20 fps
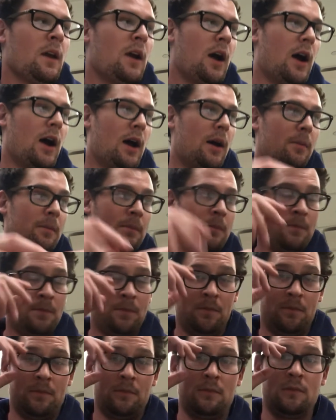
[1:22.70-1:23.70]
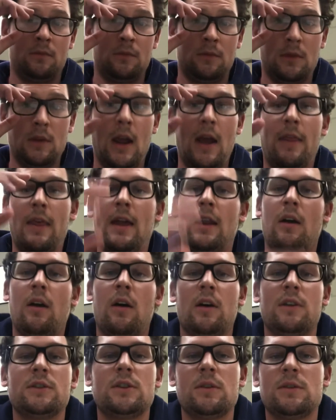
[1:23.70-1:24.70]
And then
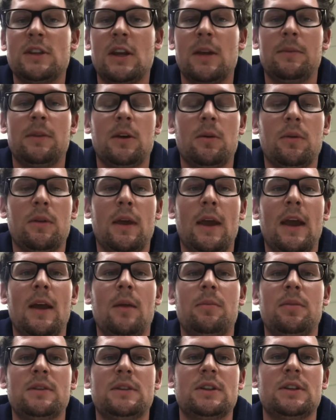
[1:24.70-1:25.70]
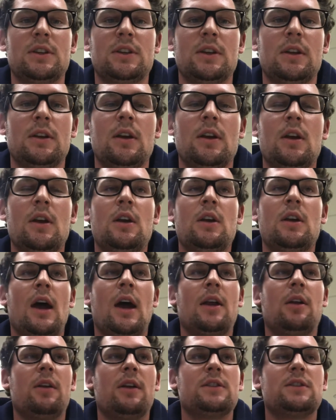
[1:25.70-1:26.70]
also same thing with hand position.
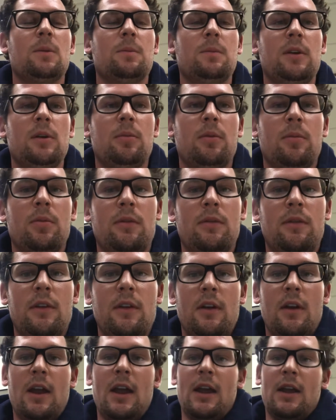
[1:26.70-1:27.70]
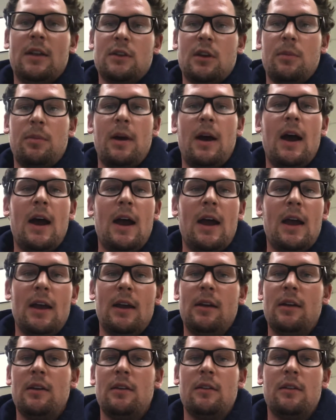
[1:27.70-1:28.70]
I know that some people prefer their hands up
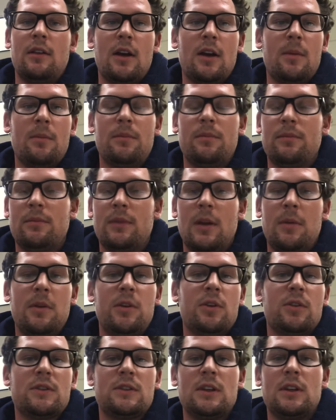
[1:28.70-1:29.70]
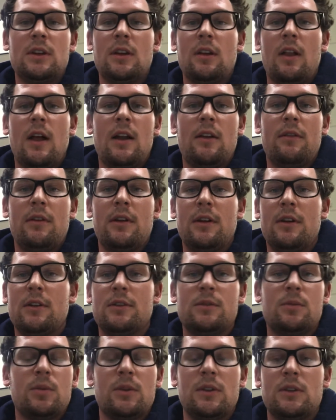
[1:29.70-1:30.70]
high. I mean, you'll see a lot of
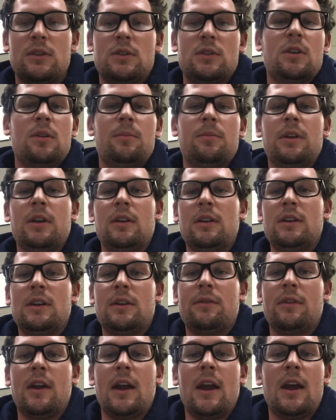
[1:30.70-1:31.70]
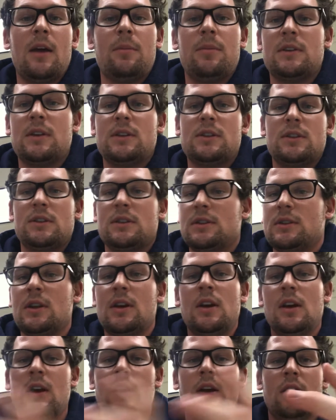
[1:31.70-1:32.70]
hitters with completely different hand positions.
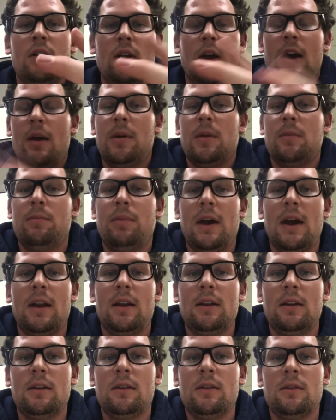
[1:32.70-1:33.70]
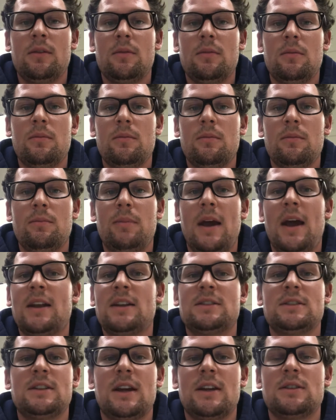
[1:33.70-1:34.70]
I mean, batting
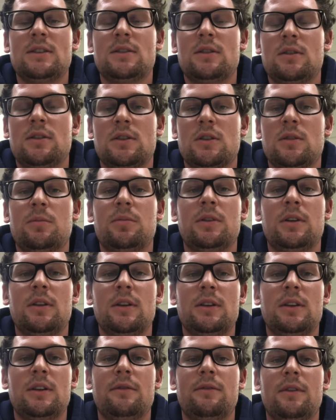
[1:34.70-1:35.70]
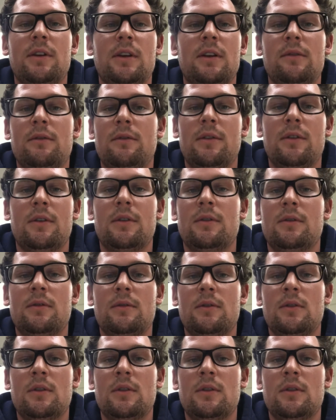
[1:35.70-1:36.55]
stances are just completely different for